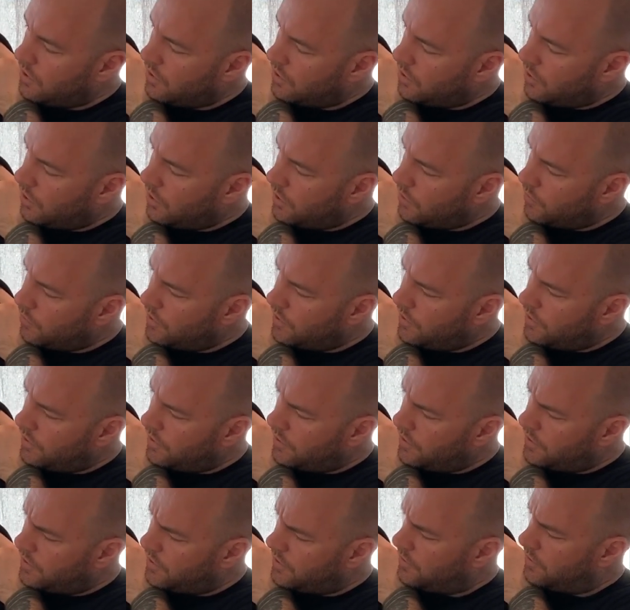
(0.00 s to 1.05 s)

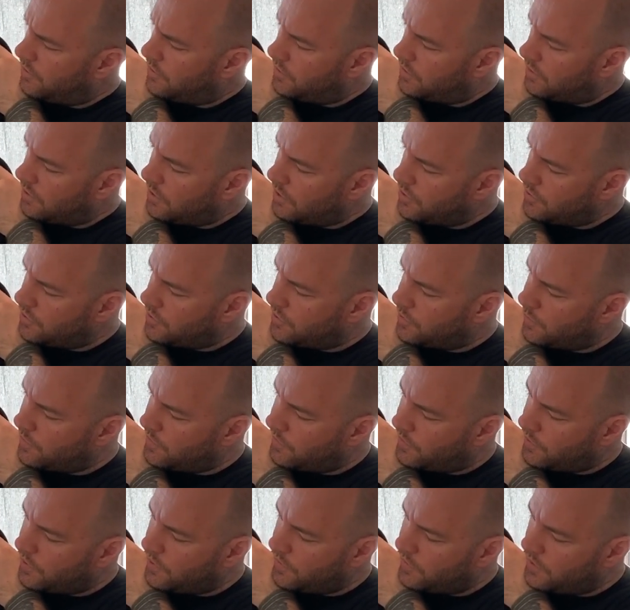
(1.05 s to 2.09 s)
Collingwood,
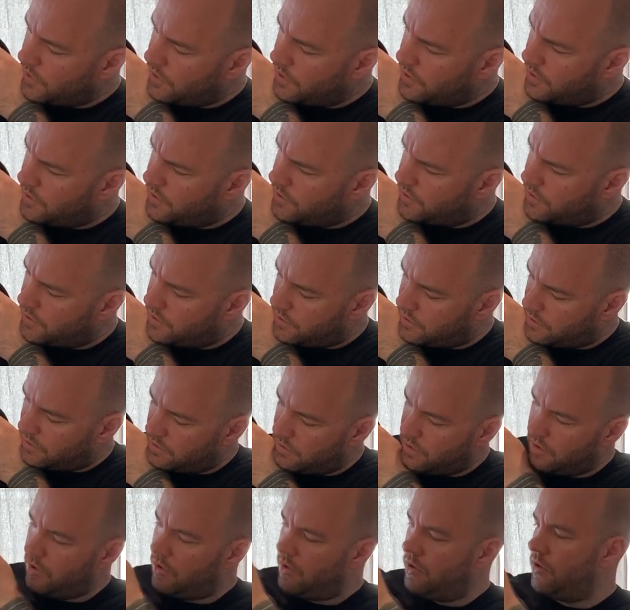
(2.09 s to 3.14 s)
125 years.
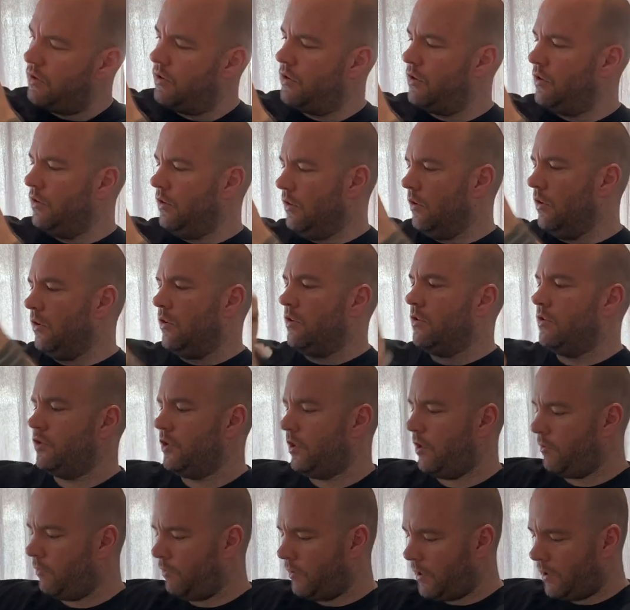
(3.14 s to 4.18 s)

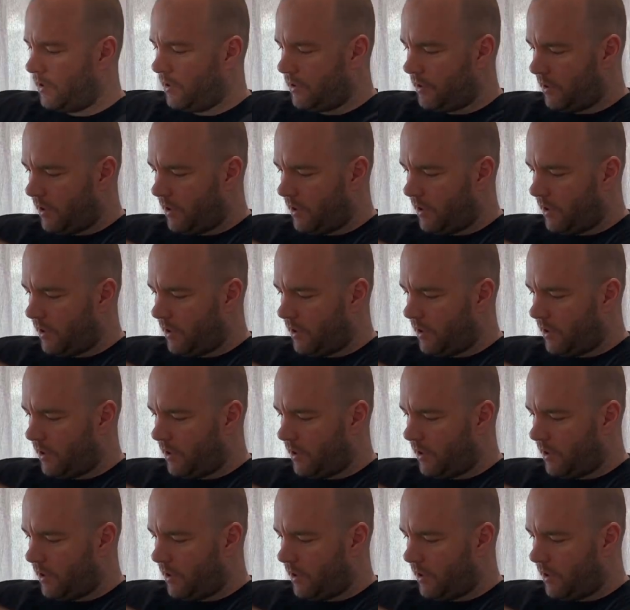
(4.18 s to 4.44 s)
Shame about the